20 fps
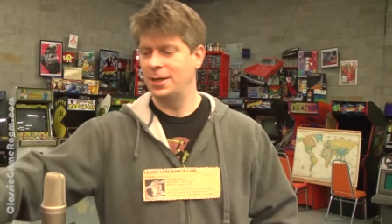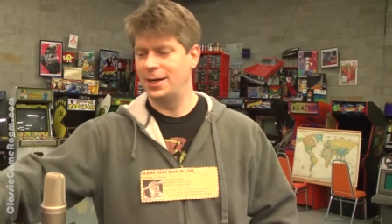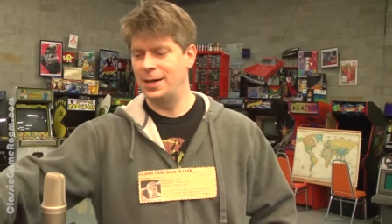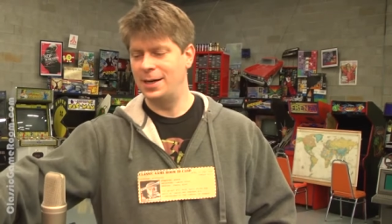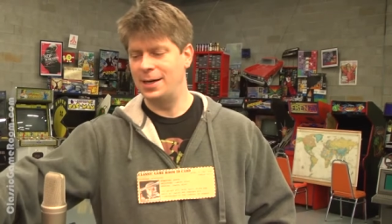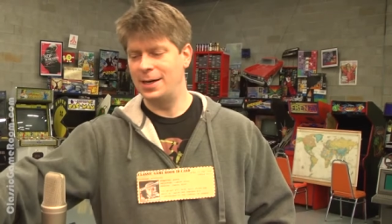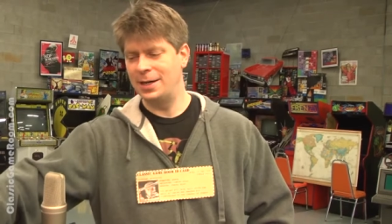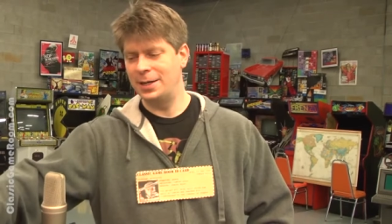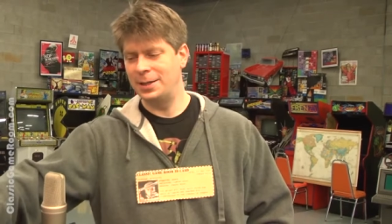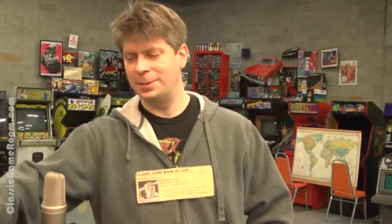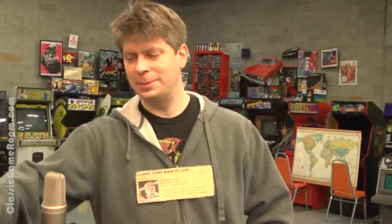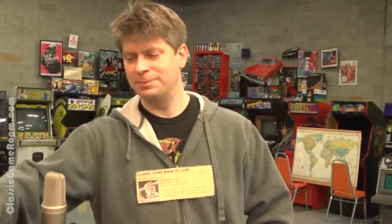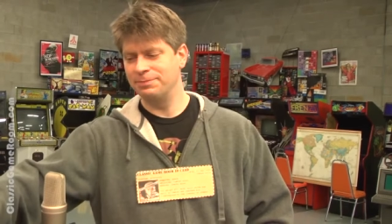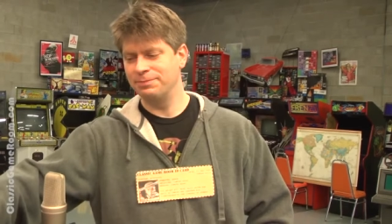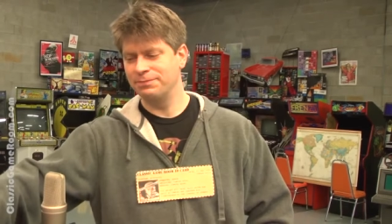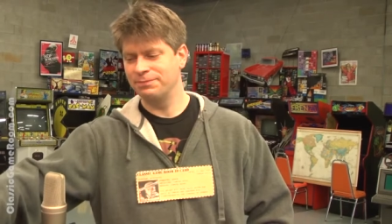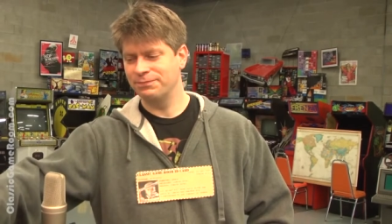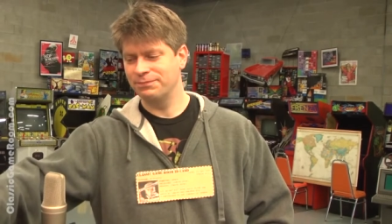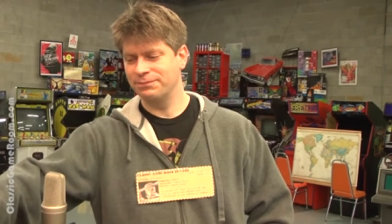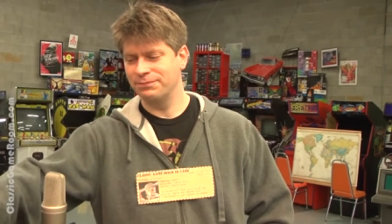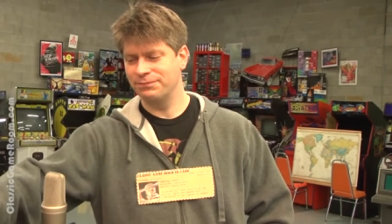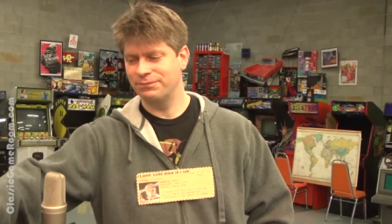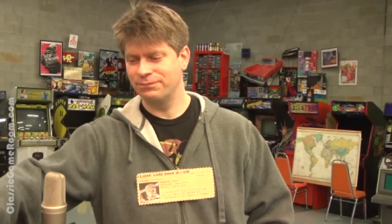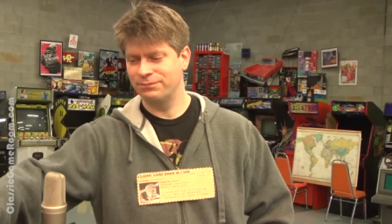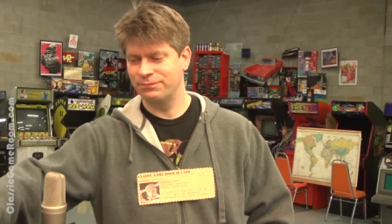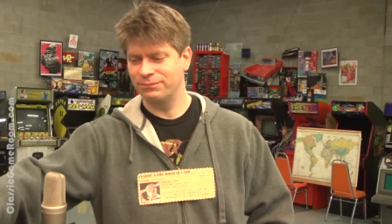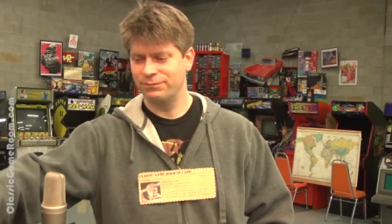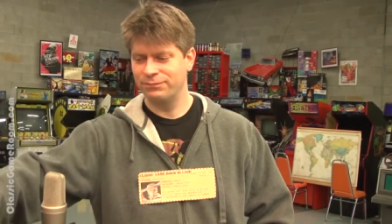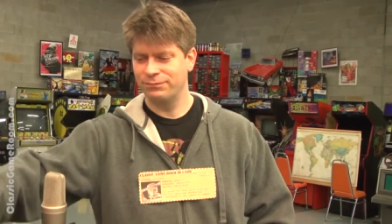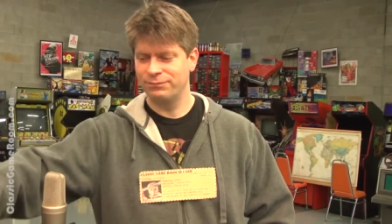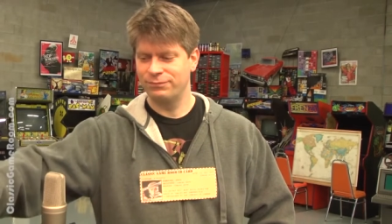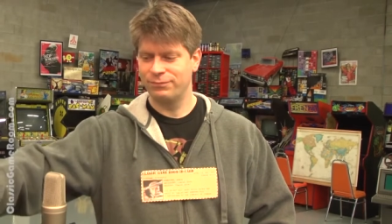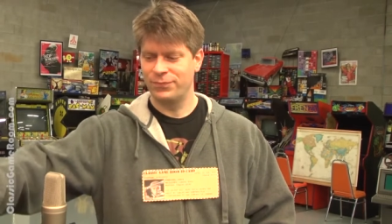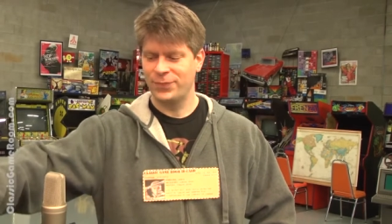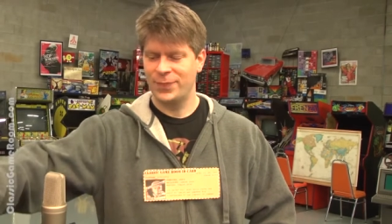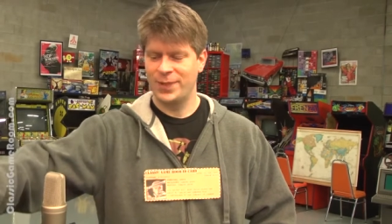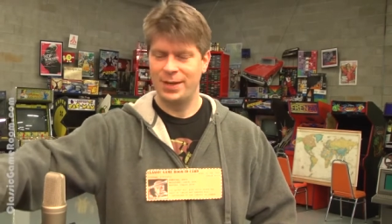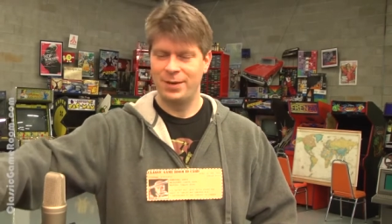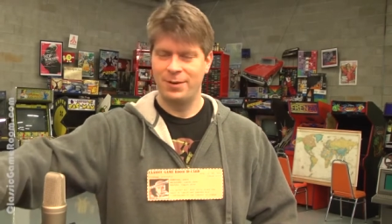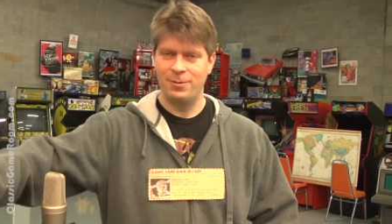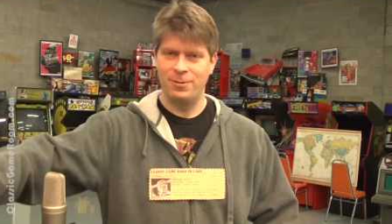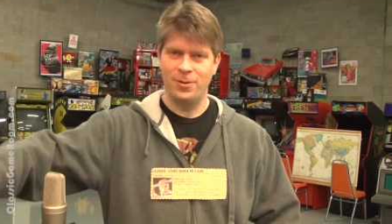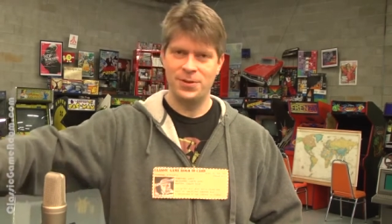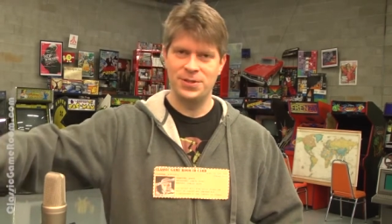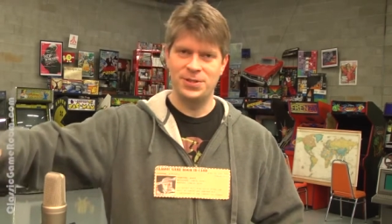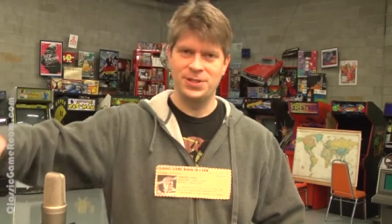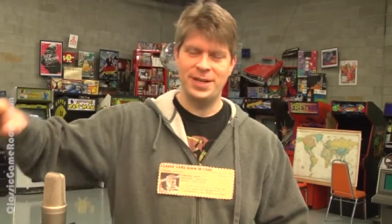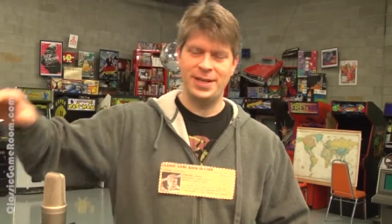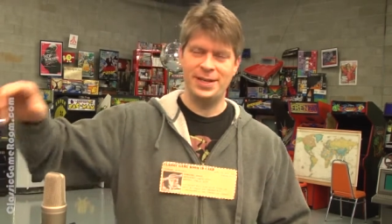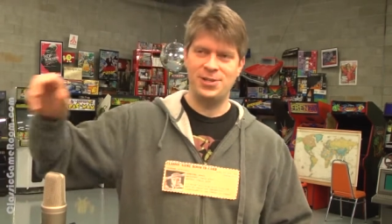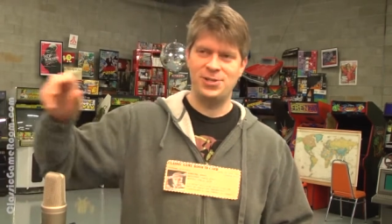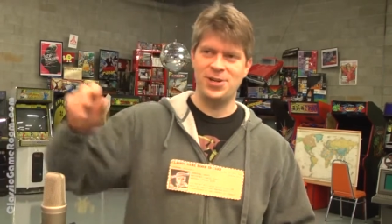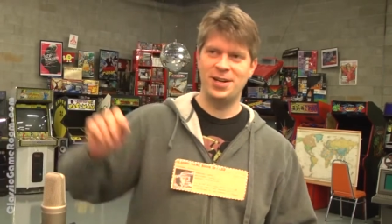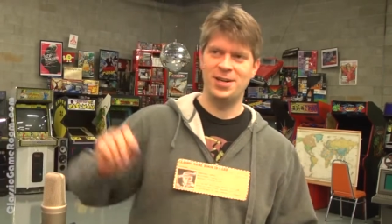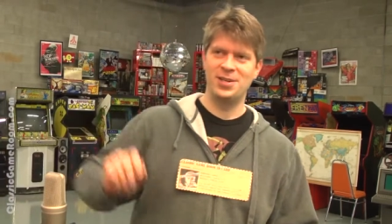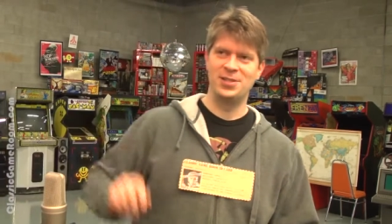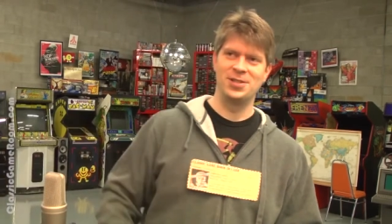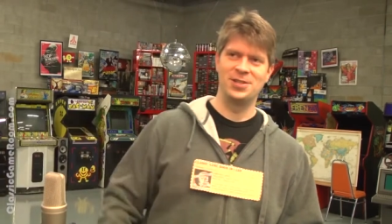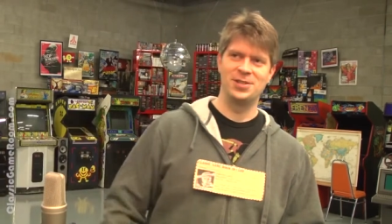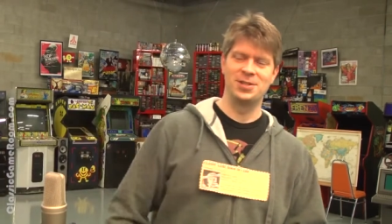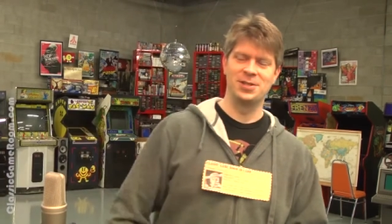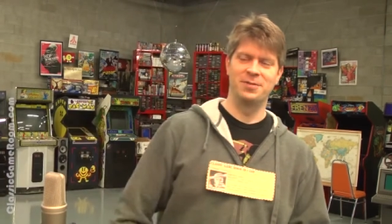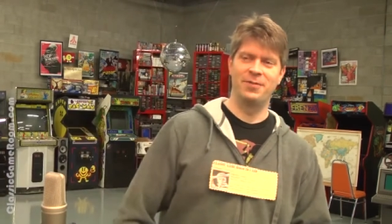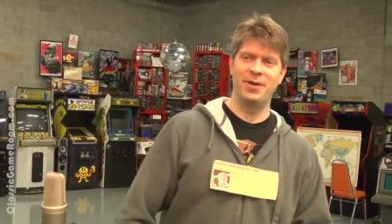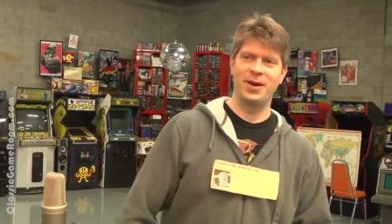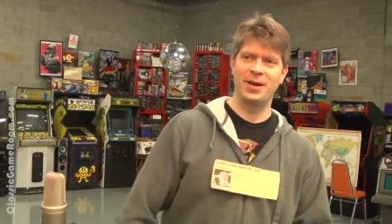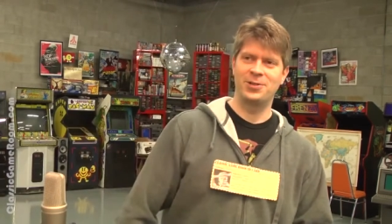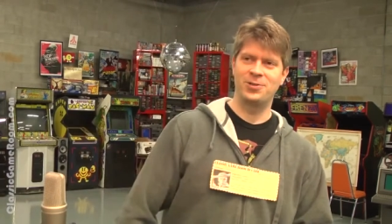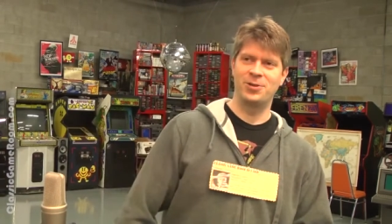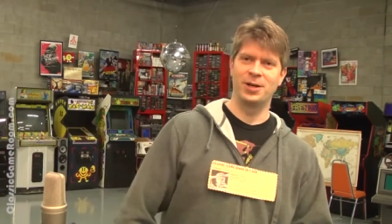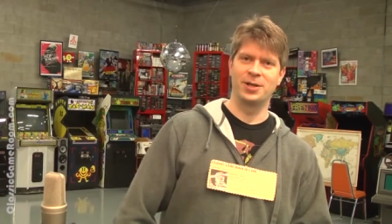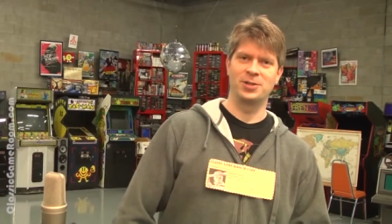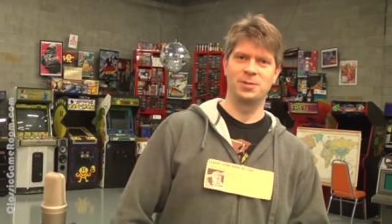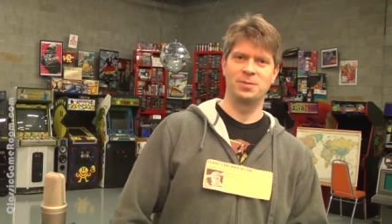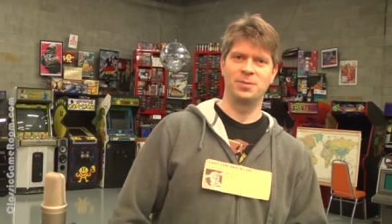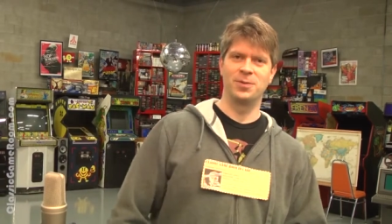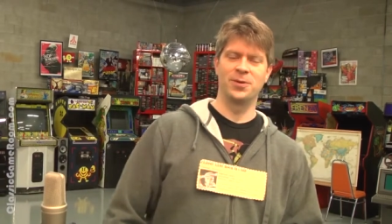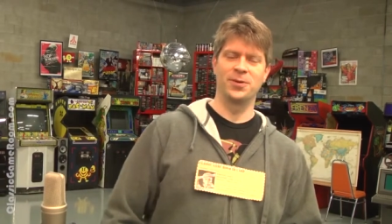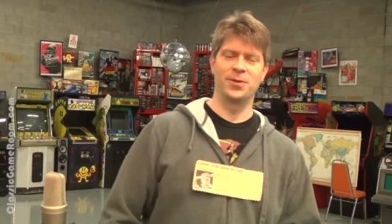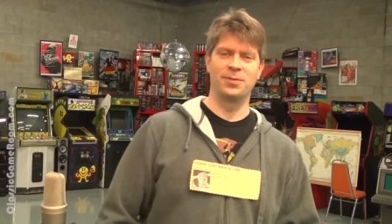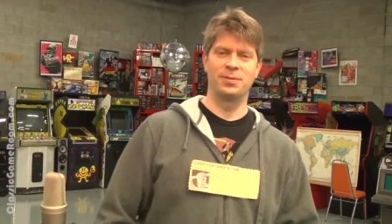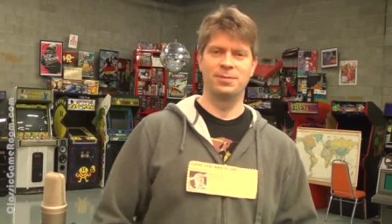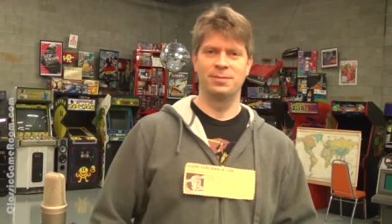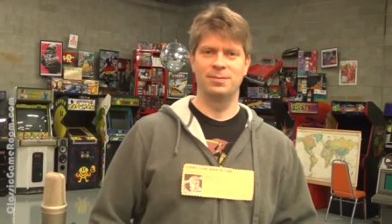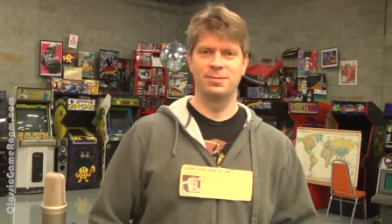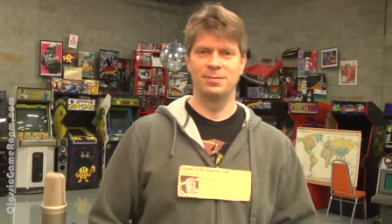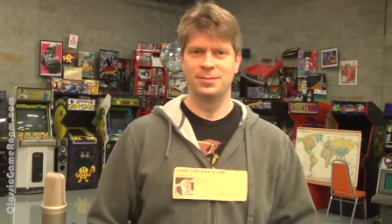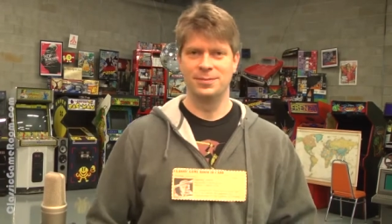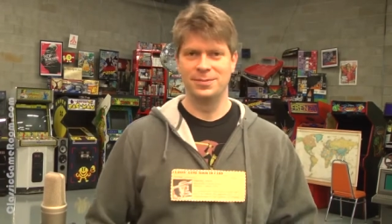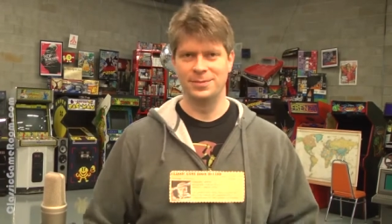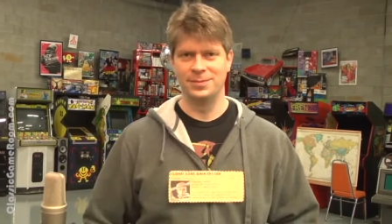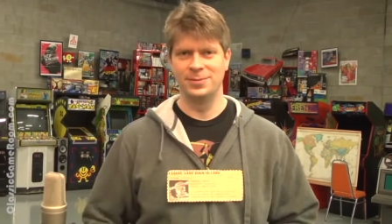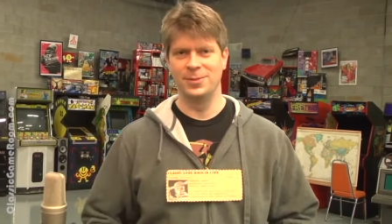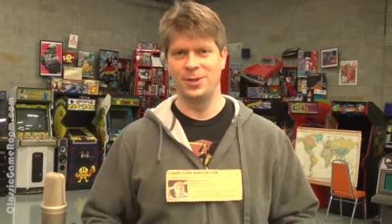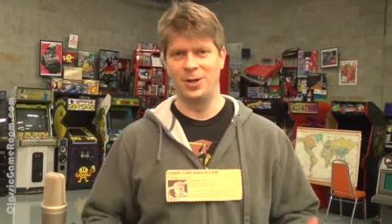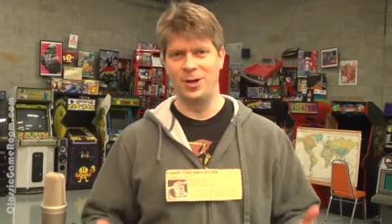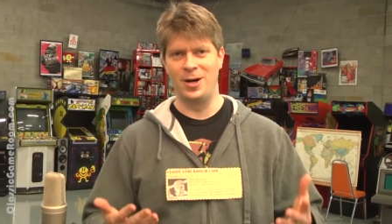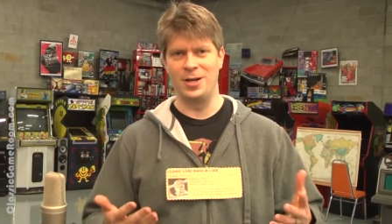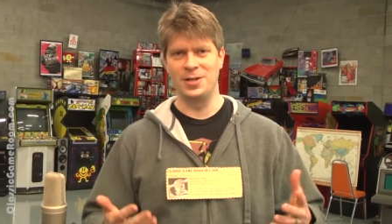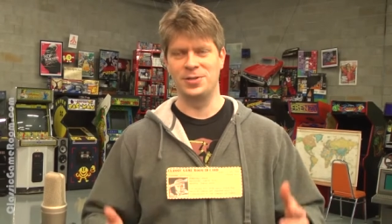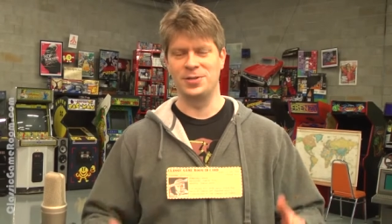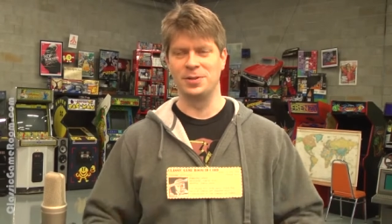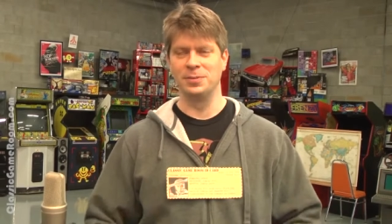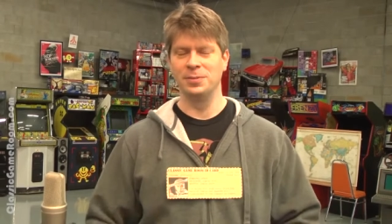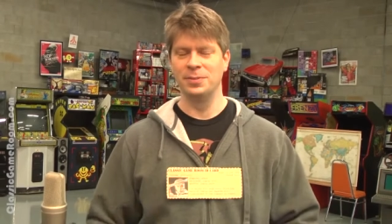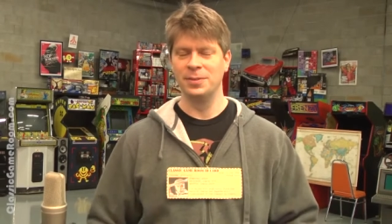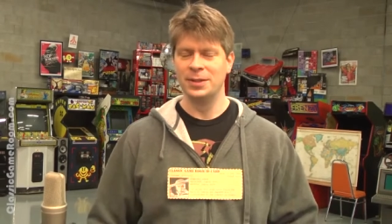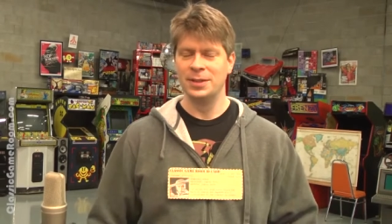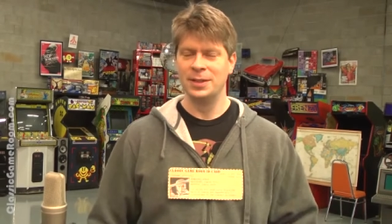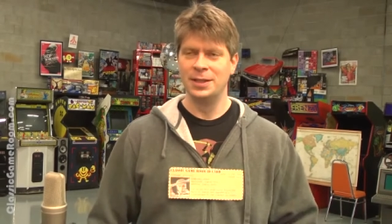The Sega Genesis and the Vectrex are both awesome.